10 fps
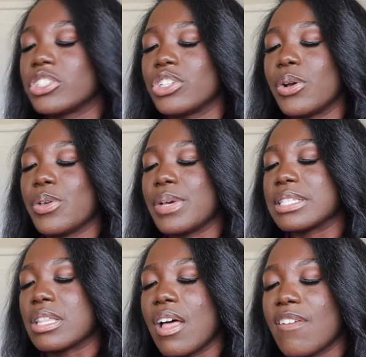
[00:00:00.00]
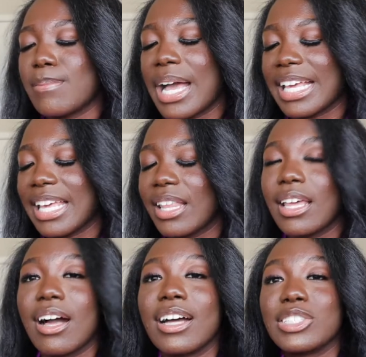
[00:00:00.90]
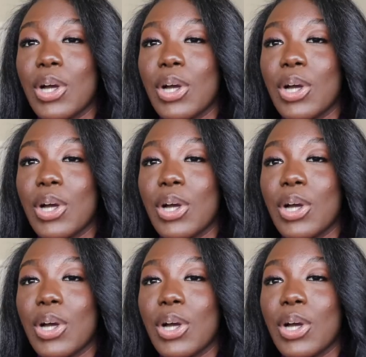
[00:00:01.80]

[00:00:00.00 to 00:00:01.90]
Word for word: show you is Love by Kilian.